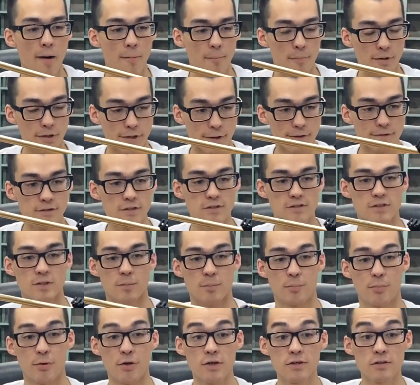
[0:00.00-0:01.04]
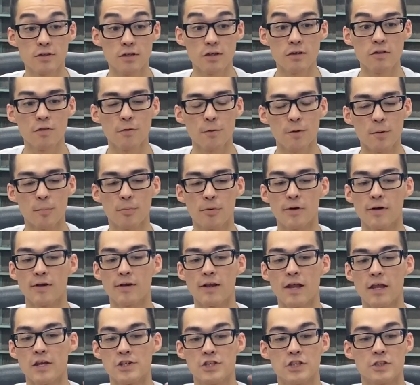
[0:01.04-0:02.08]
Because it's printed, 3D printed,
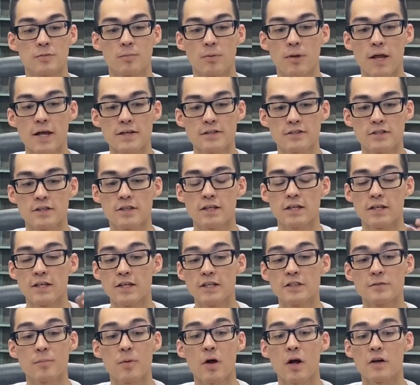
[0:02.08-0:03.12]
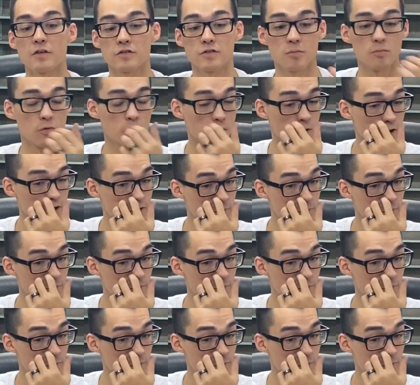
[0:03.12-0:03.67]
and it's just plastic, it is possible,